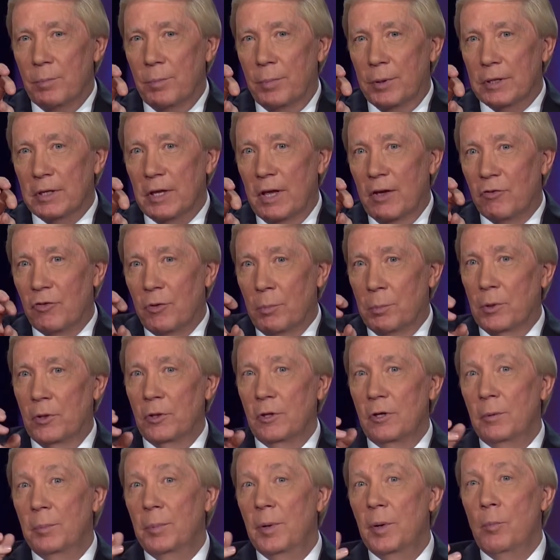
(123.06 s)
but give them a
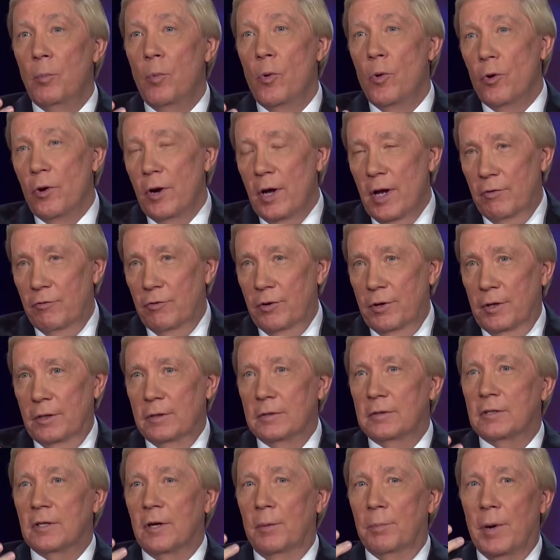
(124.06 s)
little bit more
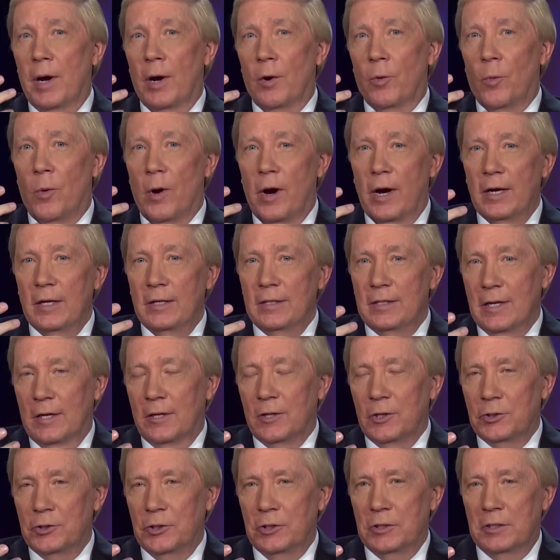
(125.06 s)
evidence about why
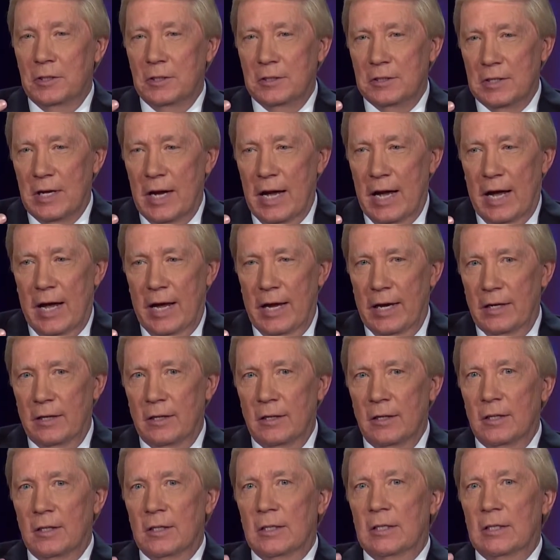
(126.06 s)
intelligent design